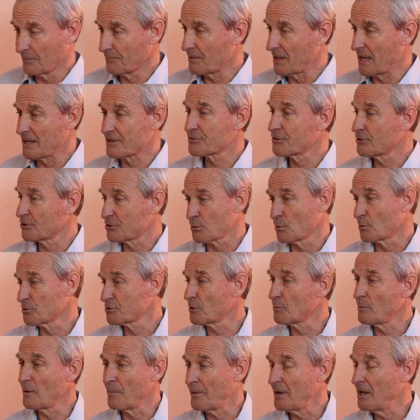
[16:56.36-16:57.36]
that's the
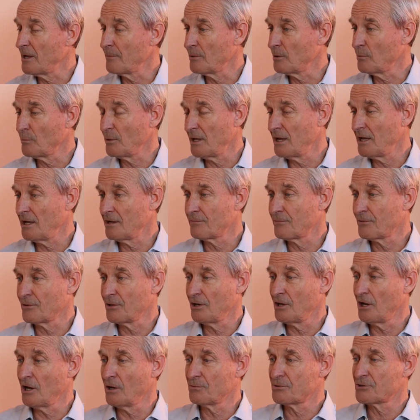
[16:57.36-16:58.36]
source of repayment we had for
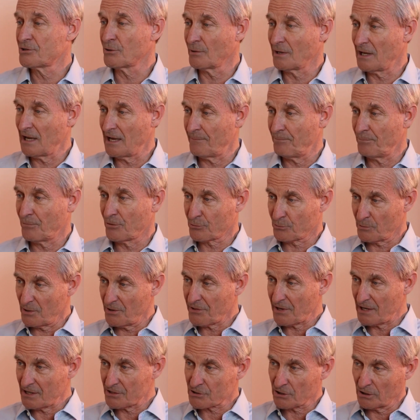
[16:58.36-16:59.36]
the note. So again, 3
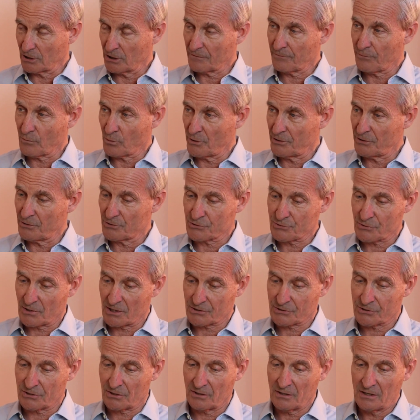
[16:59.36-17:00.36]
things to look for in your
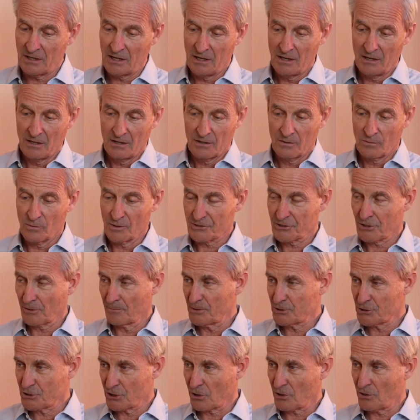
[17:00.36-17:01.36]
structure. What's the
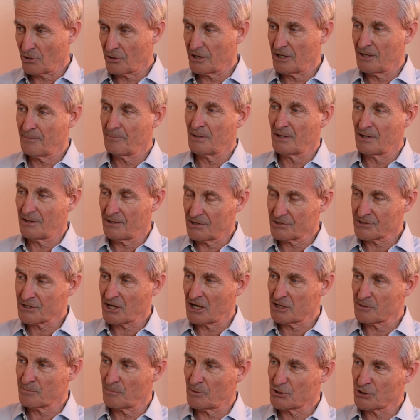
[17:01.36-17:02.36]
maturity? But in this
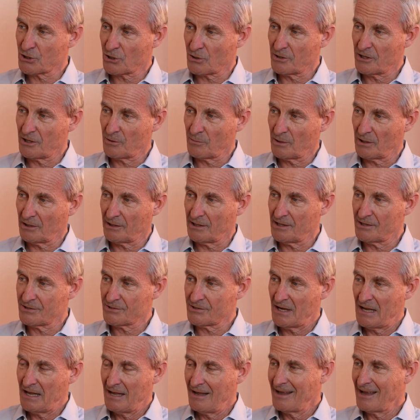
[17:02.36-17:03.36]
case, maturity really
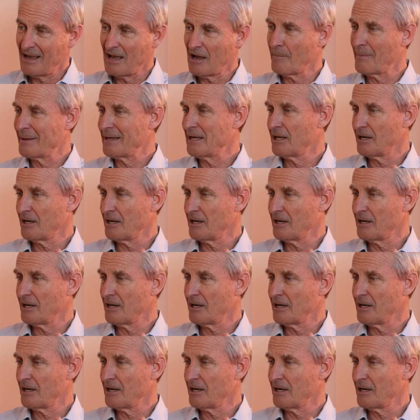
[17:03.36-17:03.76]
is, how am I